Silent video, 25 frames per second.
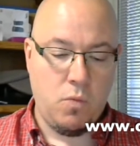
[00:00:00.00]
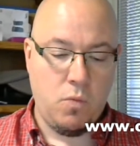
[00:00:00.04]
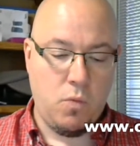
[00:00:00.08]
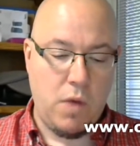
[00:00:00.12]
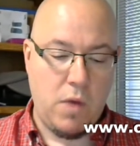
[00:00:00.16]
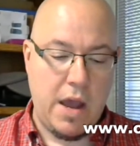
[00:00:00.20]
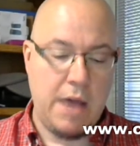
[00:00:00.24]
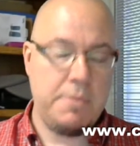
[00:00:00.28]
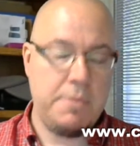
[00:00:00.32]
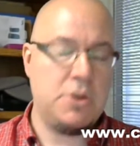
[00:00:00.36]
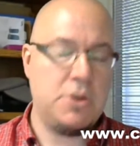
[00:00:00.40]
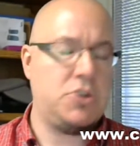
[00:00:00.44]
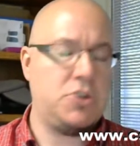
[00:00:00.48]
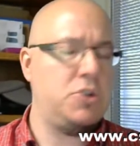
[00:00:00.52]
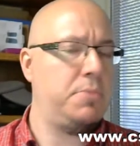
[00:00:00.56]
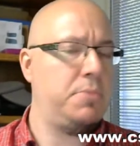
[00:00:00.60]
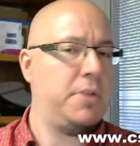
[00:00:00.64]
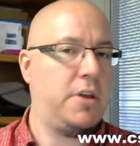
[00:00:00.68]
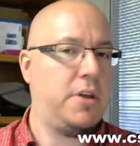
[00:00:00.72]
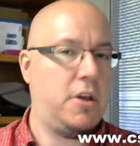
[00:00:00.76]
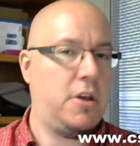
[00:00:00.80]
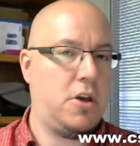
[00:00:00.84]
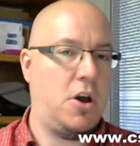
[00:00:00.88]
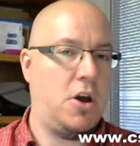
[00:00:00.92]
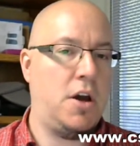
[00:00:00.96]
how much
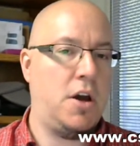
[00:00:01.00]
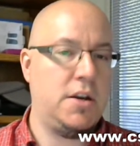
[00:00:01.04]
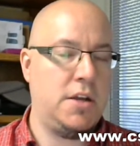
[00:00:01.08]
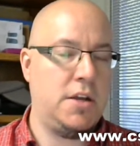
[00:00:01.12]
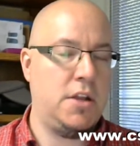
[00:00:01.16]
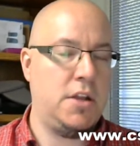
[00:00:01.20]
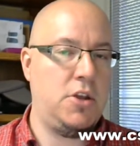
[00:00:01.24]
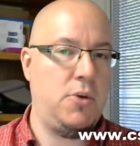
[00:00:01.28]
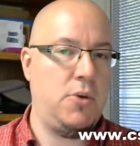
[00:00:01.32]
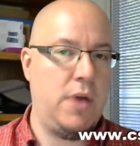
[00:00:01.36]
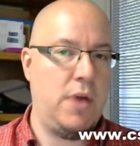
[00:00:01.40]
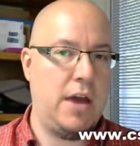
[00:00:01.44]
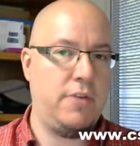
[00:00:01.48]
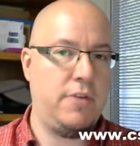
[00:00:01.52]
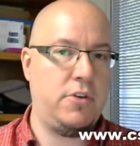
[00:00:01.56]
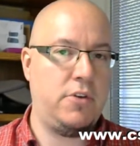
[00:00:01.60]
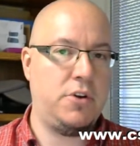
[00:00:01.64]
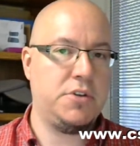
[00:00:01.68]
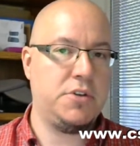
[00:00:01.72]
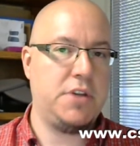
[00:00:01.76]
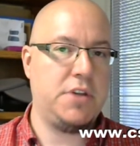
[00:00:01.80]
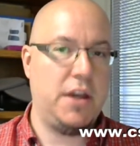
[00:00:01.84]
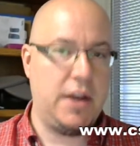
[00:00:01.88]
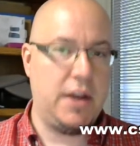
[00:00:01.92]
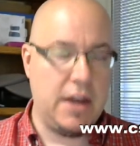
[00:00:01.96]
duplicate content you have on your
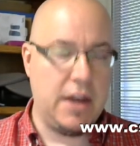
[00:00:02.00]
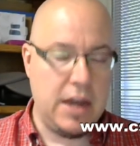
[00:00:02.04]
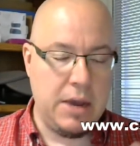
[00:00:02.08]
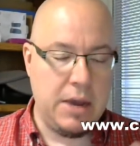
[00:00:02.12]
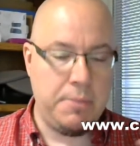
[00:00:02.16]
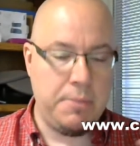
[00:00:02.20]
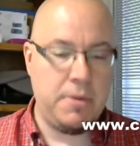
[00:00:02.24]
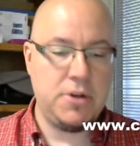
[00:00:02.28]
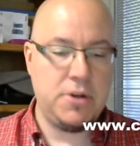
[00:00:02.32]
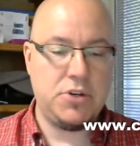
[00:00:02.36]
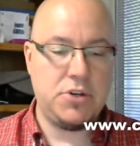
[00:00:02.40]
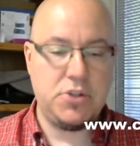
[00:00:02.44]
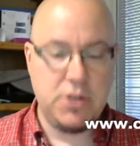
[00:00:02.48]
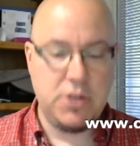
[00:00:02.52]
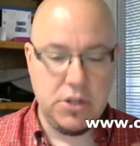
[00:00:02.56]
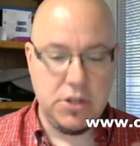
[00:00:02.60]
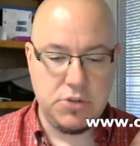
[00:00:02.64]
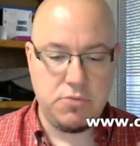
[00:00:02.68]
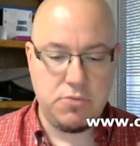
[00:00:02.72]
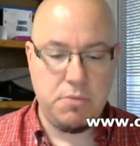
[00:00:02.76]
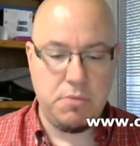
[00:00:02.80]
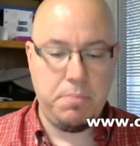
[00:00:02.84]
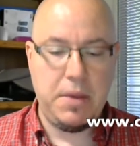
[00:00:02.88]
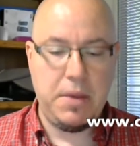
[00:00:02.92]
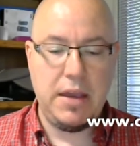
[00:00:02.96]
site, how much is
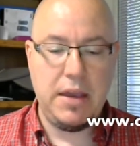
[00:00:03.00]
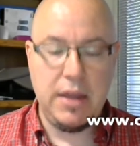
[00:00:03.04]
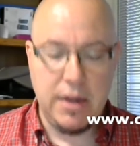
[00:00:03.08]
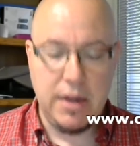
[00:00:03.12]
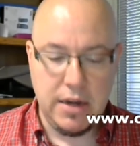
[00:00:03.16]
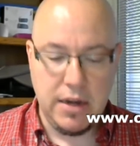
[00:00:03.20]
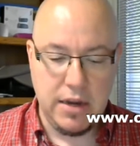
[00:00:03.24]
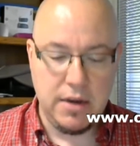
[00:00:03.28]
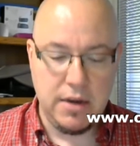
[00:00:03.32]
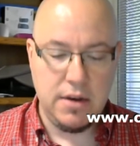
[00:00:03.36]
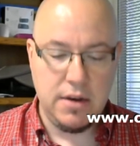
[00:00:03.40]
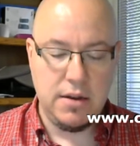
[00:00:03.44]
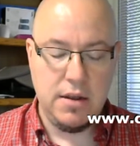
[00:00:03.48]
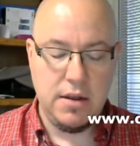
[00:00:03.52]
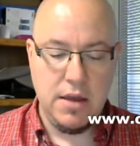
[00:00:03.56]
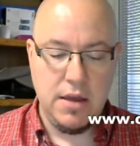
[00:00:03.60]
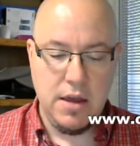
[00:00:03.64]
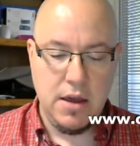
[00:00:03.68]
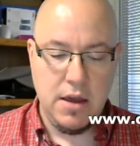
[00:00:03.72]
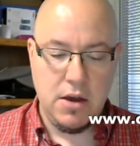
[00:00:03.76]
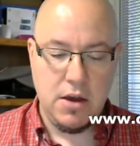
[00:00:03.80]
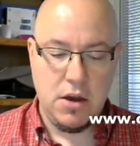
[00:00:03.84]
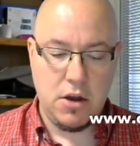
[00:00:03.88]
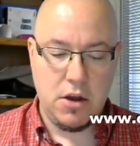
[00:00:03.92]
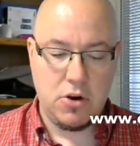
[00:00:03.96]
repeating
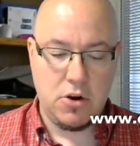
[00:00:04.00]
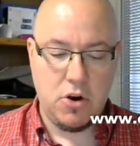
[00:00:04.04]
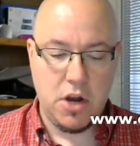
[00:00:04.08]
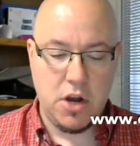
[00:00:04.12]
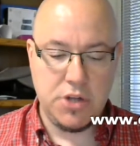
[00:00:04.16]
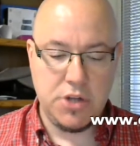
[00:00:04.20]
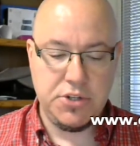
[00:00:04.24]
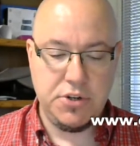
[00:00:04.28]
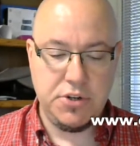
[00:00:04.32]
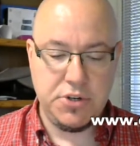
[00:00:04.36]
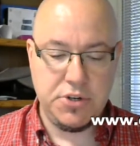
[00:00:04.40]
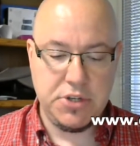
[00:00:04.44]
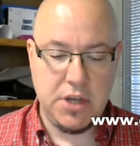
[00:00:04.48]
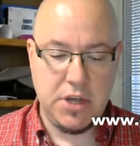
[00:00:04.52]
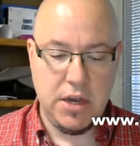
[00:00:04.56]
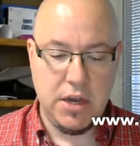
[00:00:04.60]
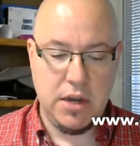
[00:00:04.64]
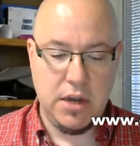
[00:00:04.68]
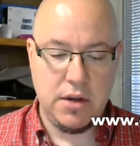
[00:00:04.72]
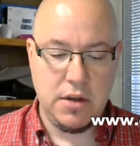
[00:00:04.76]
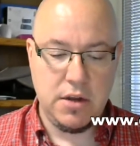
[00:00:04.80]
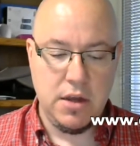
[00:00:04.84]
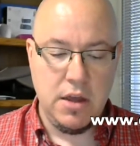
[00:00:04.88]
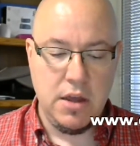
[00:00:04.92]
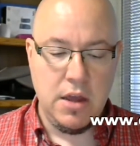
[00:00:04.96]
across your
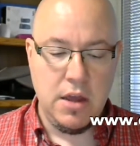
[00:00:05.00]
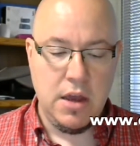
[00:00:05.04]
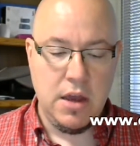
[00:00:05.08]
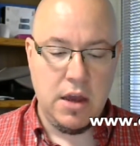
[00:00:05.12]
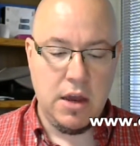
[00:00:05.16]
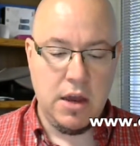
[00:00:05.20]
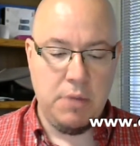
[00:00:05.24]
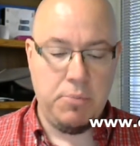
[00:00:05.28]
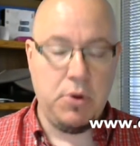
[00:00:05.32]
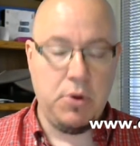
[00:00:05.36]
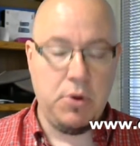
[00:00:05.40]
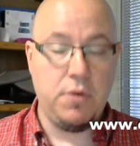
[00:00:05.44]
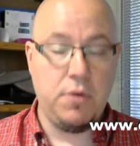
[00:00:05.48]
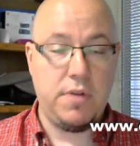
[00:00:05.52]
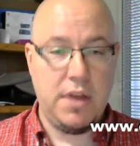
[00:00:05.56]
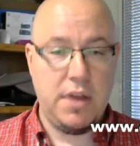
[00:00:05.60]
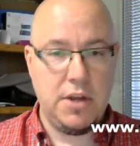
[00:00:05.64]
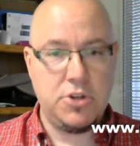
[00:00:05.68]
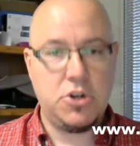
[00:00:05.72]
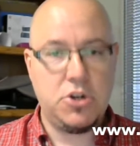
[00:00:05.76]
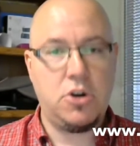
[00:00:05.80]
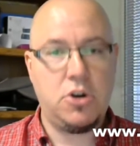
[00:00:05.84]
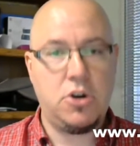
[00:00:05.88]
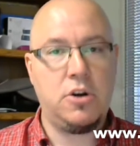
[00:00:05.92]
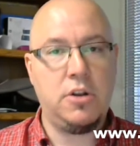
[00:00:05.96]
site, both
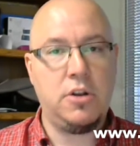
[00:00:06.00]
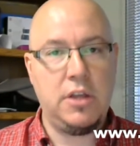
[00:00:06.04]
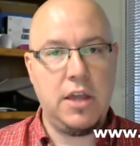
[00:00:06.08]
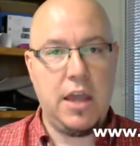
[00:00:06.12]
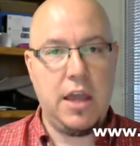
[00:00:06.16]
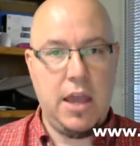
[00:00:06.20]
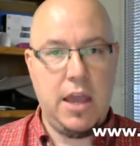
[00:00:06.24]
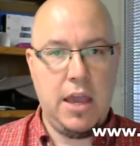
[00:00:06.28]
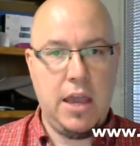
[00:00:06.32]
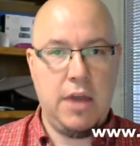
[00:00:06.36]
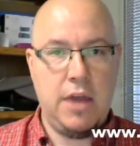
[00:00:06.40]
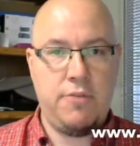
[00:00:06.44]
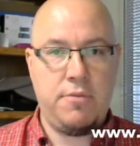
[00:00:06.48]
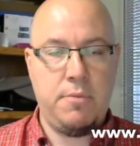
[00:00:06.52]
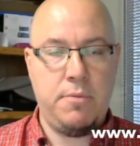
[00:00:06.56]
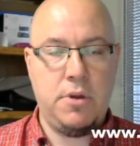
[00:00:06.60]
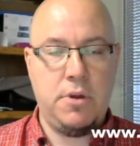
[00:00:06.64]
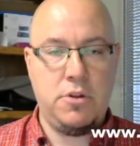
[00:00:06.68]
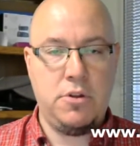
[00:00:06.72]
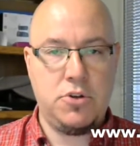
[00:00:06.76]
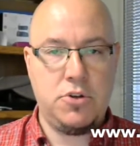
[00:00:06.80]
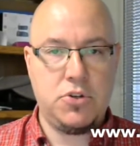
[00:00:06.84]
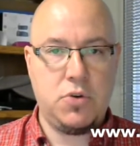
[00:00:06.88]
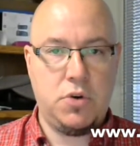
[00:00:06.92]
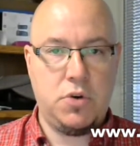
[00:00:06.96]
internally and from
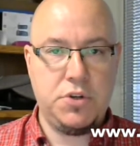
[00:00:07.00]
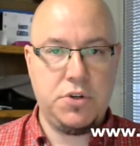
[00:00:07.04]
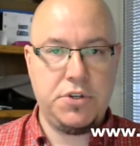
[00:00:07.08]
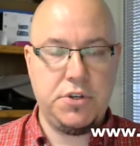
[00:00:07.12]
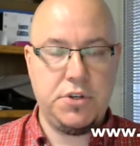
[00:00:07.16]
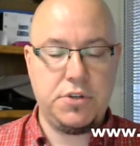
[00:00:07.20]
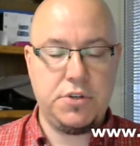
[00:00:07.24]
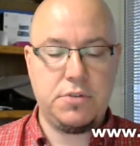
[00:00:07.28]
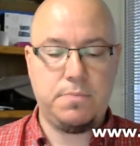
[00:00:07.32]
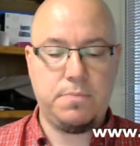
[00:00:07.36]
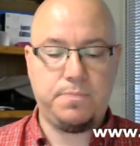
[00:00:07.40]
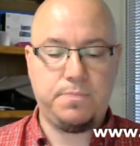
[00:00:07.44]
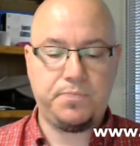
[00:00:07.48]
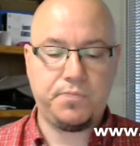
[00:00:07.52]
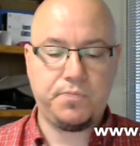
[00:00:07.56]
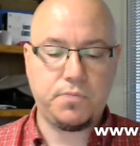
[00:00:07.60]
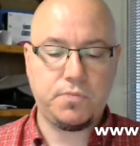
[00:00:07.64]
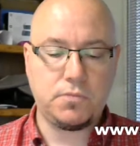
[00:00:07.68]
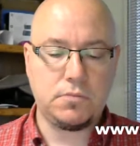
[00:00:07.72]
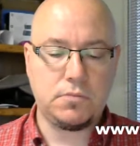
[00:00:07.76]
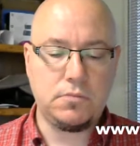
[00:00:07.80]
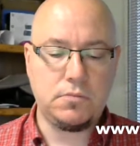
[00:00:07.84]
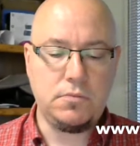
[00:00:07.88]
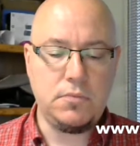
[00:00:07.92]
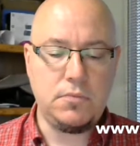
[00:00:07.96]
other sources.
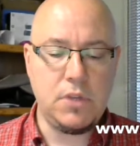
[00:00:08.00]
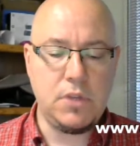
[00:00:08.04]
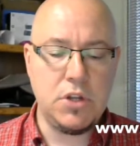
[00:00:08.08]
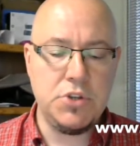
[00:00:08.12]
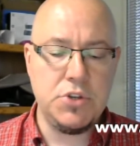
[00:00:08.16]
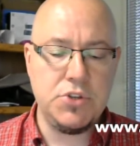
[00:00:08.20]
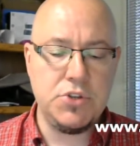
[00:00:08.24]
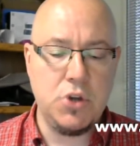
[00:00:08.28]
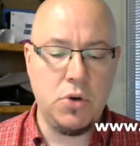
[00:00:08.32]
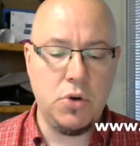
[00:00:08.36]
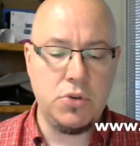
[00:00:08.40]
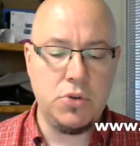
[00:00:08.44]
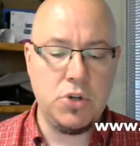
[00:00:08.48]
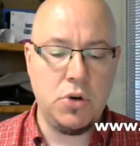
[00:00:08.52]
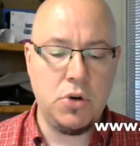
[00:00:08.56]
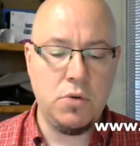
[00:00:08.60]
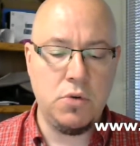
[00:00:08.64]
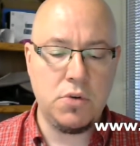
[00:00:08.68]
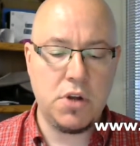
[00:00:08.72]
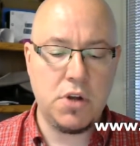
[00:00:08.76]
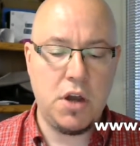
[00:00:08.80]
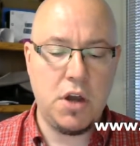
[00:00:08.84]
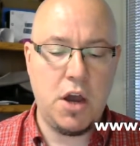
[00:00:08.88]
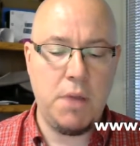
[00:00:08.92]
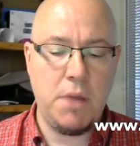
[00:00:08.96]
So
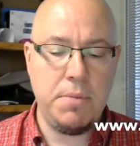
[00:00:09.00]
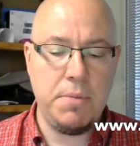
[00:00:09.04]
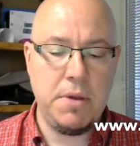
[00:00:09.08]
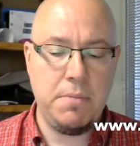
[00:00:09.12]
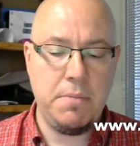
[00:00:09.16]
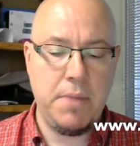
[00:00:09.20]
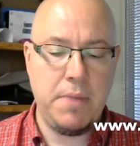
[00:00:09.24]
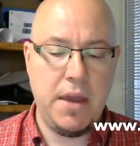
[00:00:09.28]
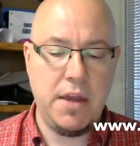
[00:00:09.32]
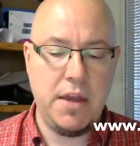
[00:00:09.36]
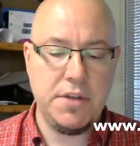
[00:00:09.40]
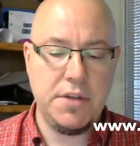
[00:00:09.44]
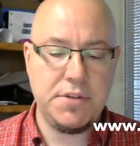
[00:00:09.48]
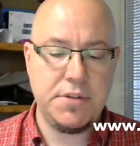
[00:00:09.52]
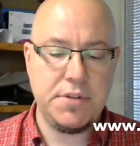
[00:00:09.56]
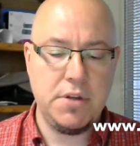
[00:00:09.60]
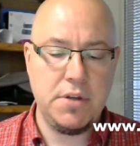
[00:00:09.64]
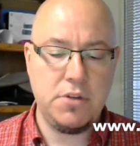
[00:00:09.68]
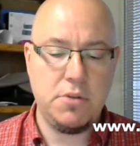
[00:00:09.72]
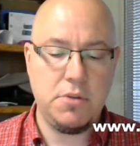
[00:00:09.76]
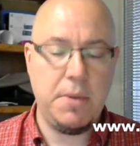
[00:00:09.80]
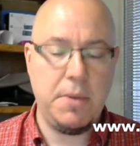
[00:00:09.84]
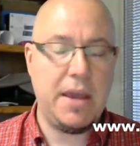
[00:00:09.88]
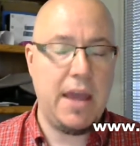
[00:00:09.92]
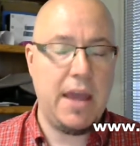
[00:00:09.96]
don't copy and paste,
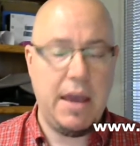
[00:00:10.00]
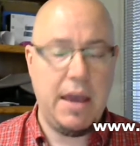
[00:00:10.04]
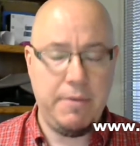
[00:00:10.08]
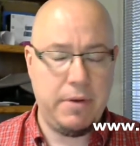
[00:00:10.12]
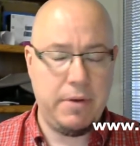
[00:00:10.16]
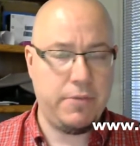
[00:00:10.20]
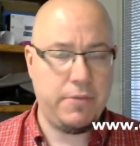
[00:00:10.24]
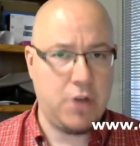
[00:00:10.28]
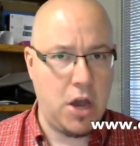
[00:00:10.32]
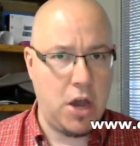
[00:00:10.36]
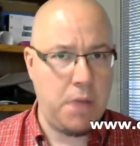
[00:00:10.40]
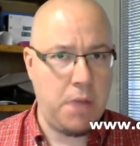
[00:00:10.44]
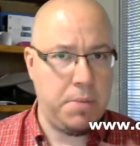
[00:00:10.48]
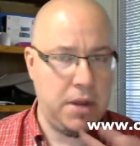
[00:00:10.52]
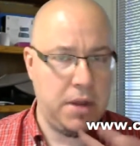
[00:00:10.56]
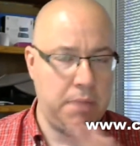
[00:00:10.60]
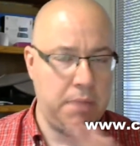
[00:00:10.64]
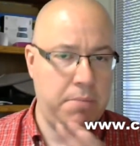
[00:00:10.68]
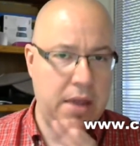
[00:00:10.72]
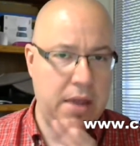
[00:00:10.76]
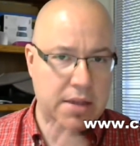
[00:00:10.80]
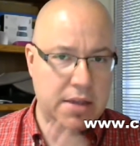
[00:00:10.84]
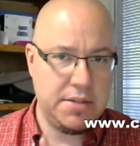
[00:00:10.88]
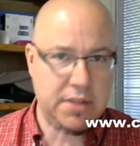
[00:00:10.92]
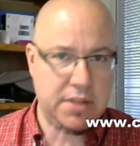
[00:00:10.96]
don't make a habit of copying and
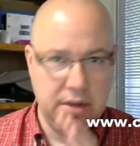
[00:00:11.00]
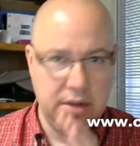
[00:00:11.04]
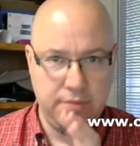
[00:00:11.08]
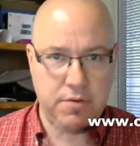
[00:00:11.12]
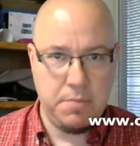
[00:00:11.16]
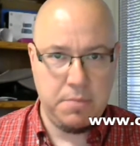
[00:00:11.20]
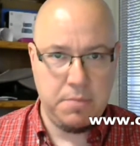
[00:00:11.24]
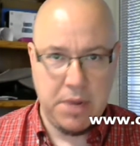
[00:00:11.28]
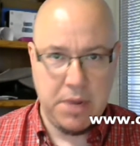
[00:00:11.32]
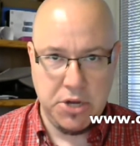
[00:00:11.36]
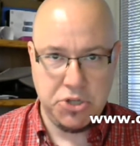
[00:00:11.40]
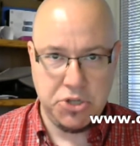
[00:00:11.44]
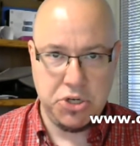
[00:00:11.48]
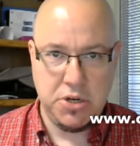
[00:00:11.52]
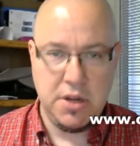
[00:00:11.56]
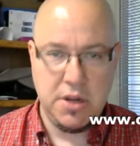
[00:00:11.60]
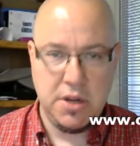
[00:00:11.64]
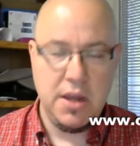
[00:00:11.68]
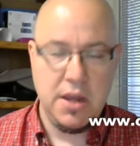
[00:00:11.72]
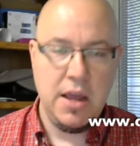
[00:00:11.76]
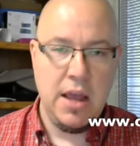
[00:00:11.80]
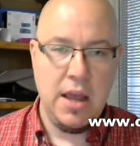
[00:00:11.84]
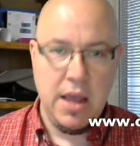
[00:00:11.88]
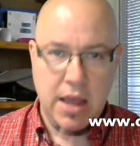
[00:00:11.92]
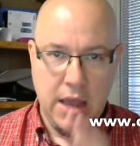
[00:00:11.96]
pasting information
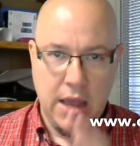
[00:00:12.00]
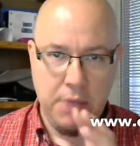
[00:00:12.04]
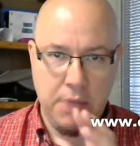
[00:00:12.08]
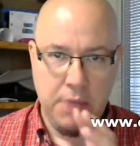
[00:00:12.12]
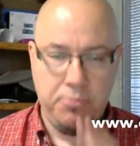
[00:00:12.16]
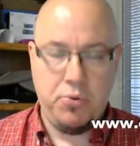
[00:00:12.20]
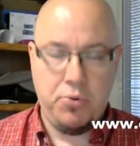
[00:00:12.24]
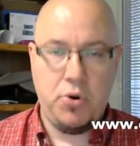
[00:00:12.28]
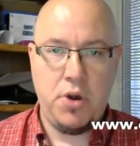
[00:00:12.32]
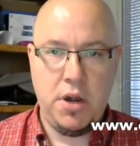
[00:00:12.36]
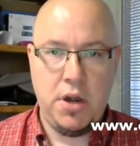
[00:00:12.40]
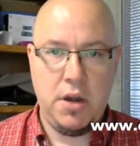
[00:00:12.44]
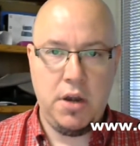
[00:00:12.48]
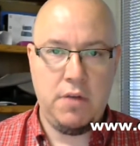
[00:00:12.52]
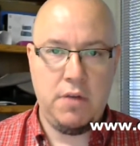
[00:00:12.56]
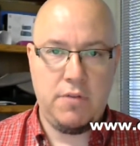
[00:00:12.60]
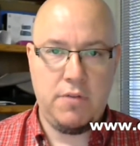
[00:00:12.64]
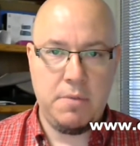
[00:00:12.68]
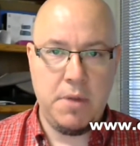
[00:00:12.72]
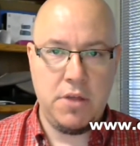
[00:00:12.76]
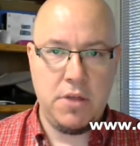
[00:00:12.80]
and putting from